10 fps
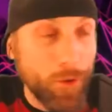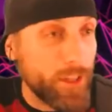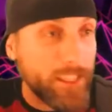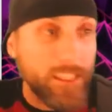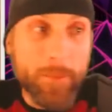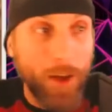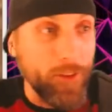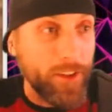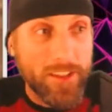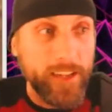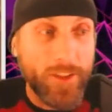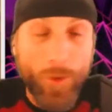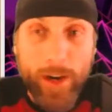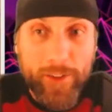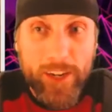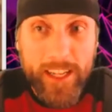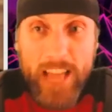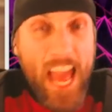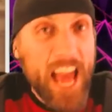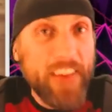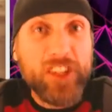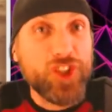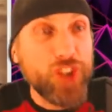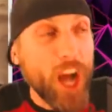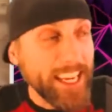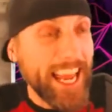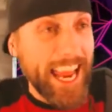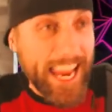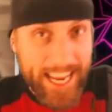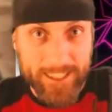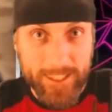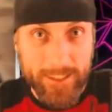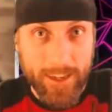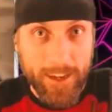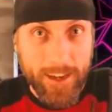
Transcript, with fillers: or they smell their scent, or whatever it is, and these giant ants,